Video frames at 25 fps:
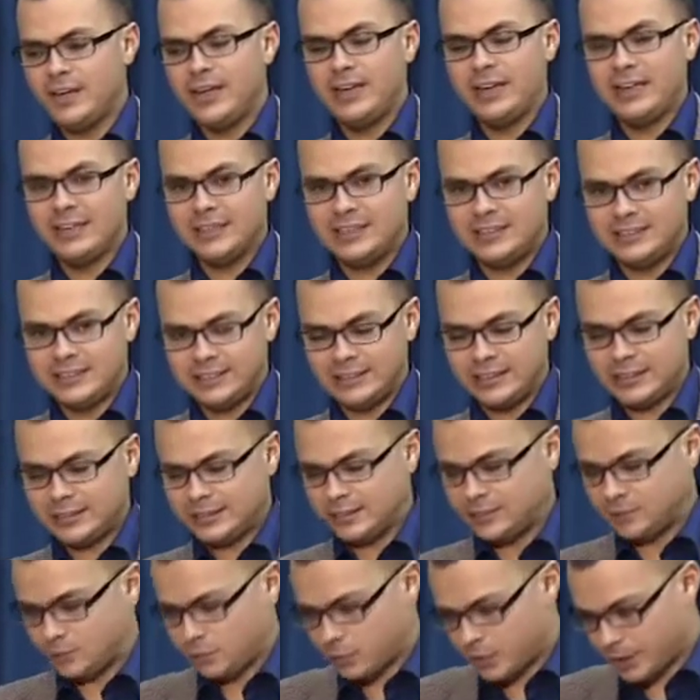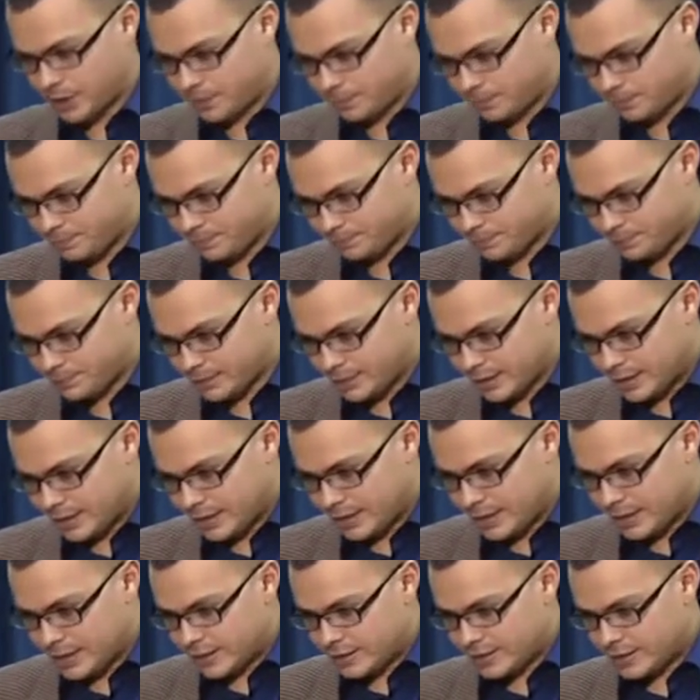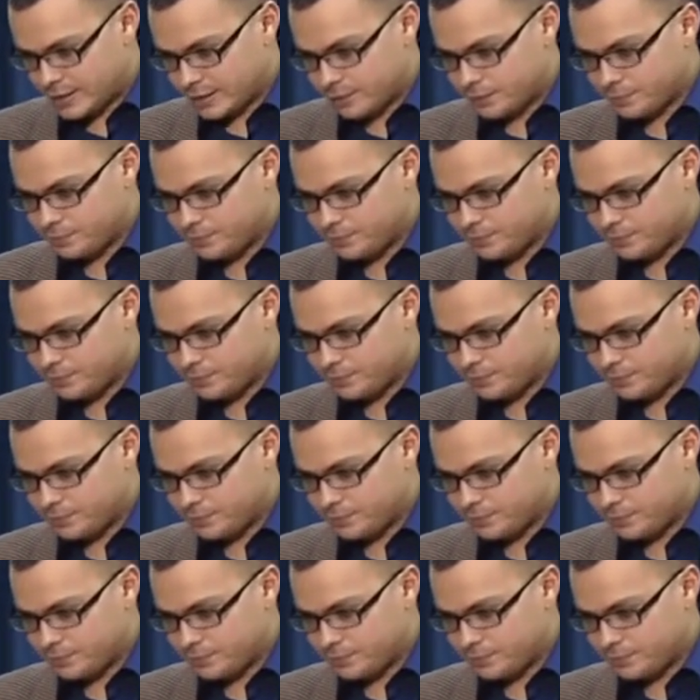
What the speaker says: in a certain way. So